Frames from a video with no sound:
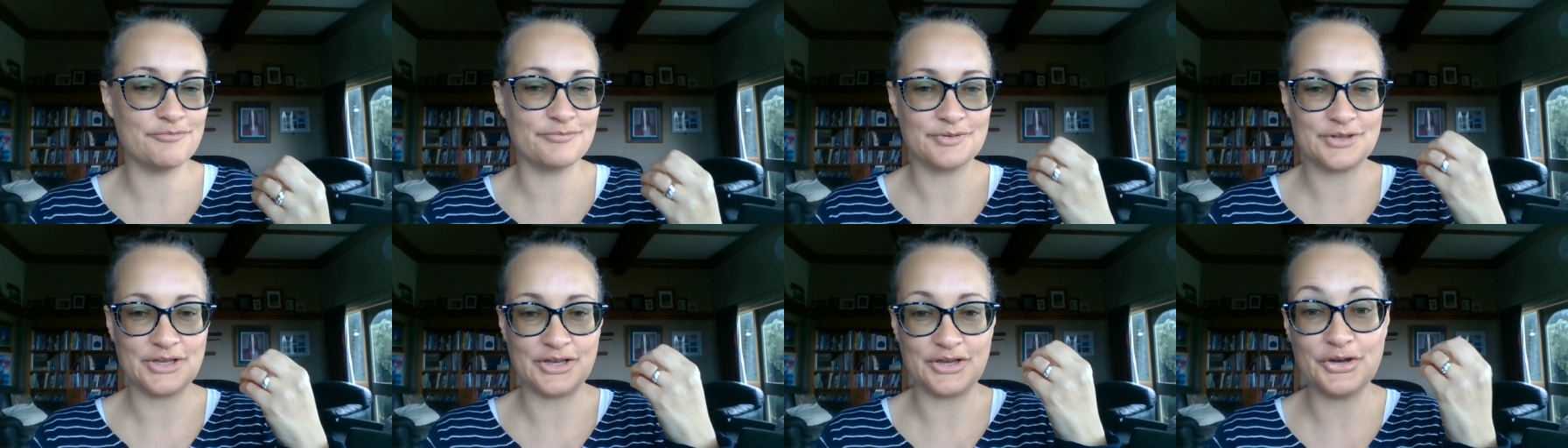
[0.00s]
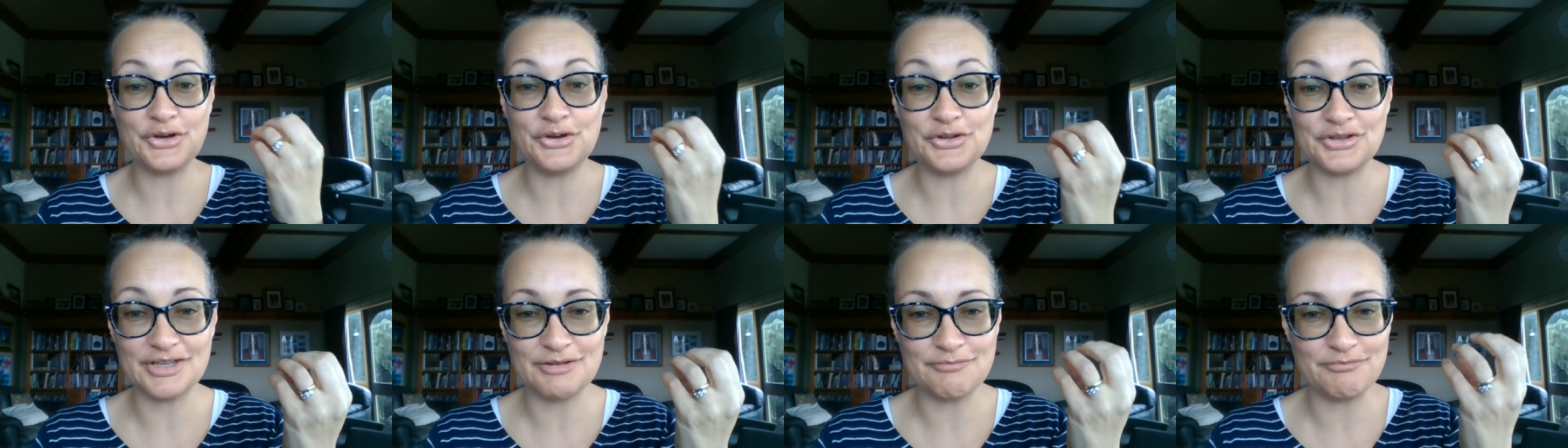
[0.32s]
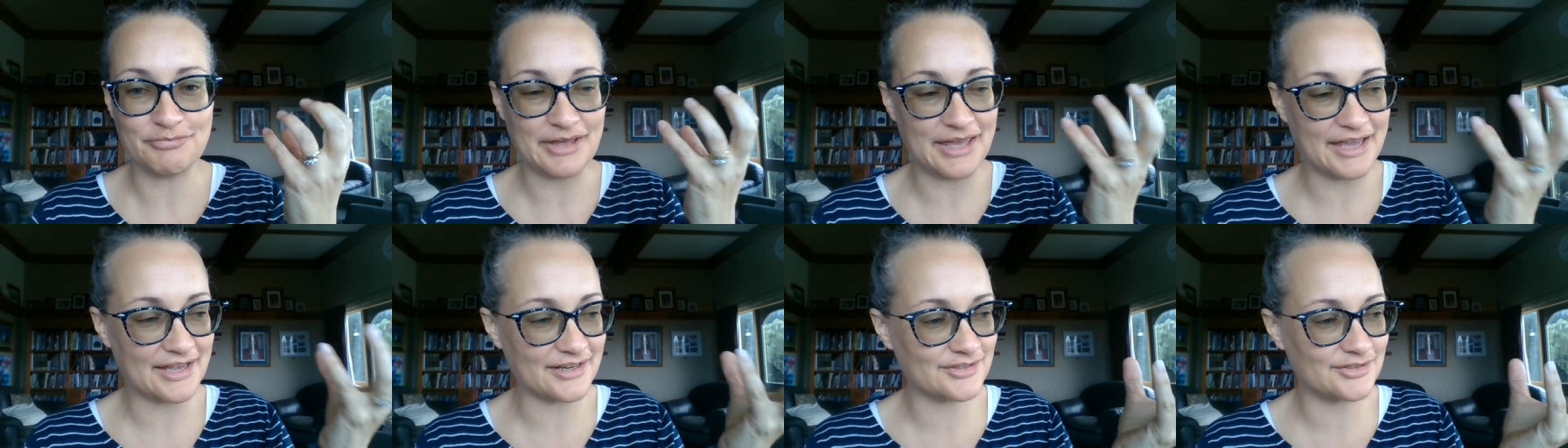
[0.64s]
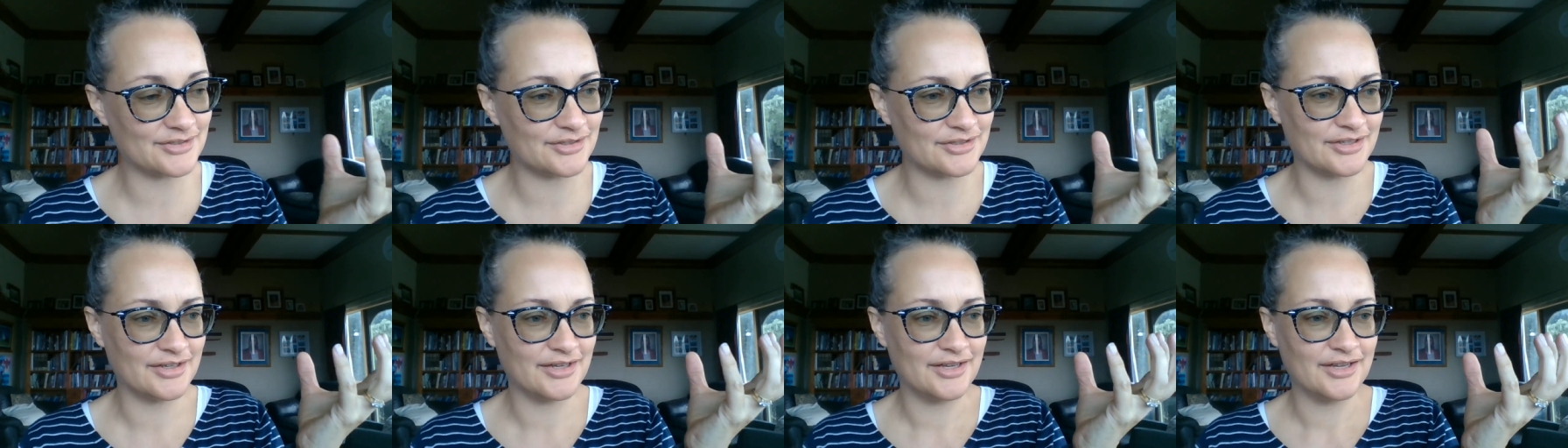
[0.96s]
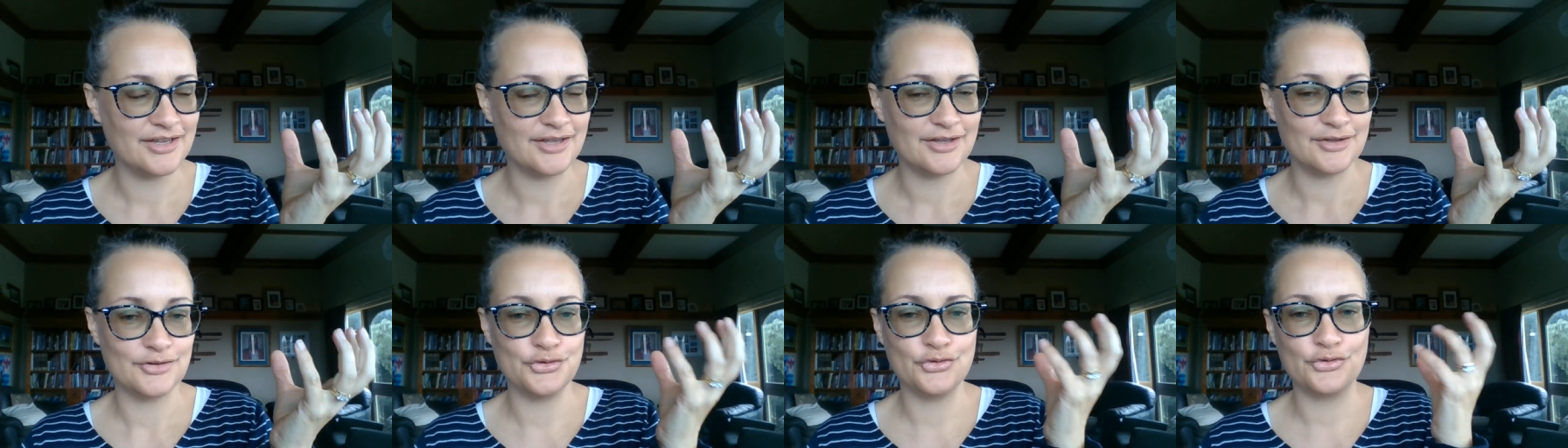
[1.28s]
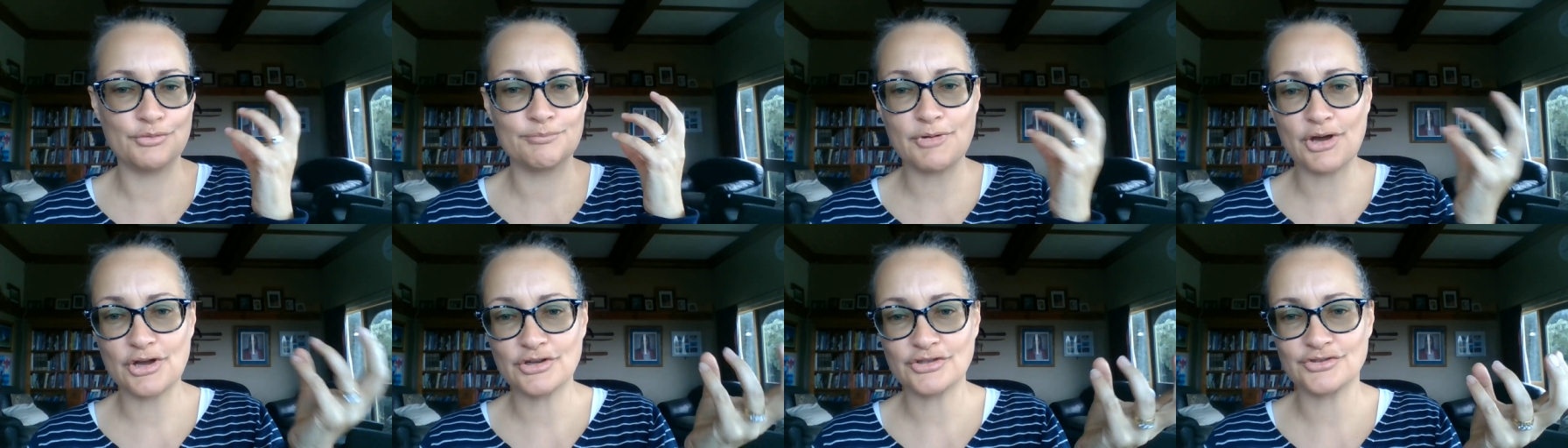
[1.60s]
could impact your
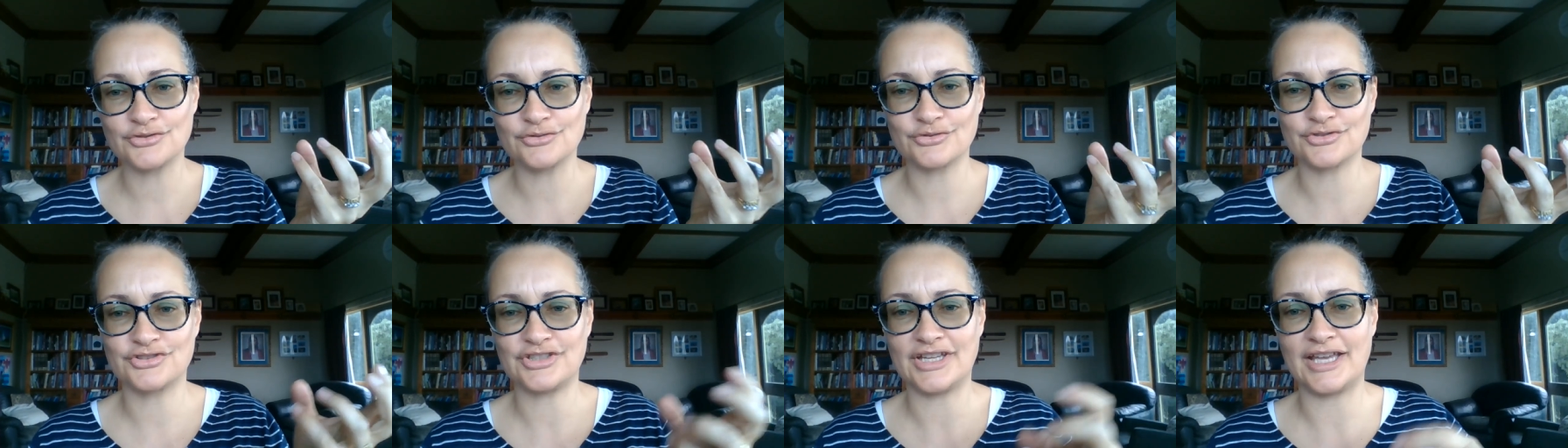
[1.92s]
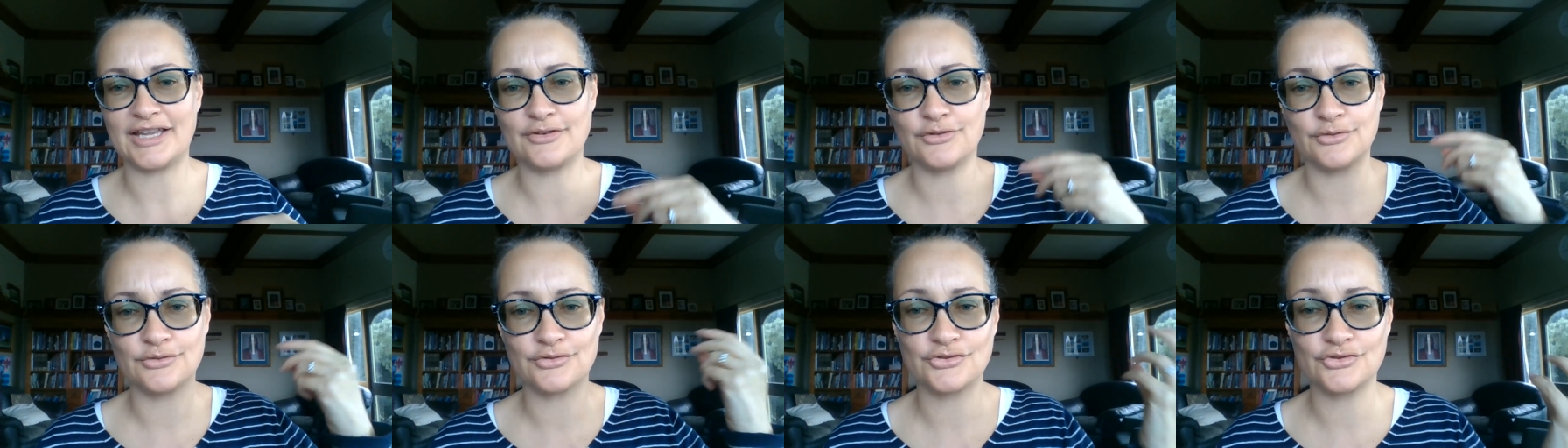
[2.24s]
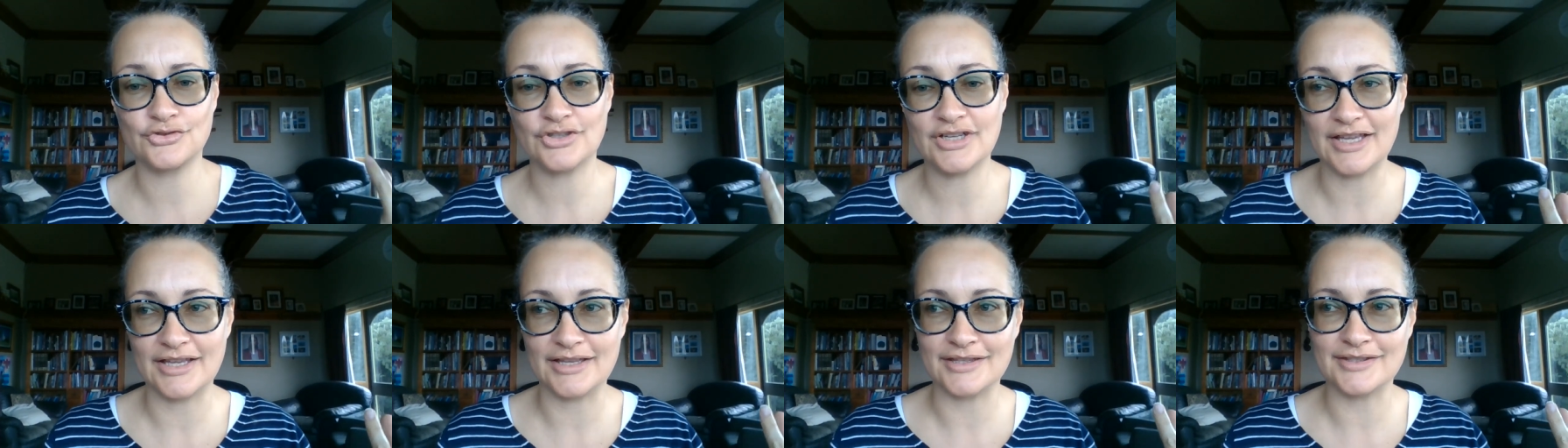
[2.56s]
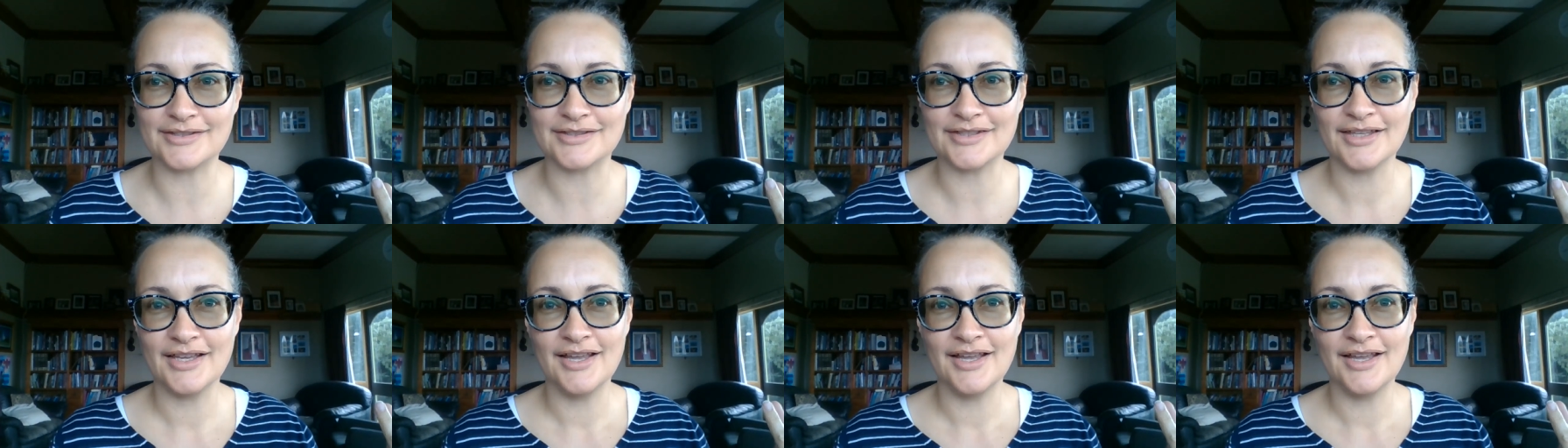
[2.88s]
emotional state and your stress.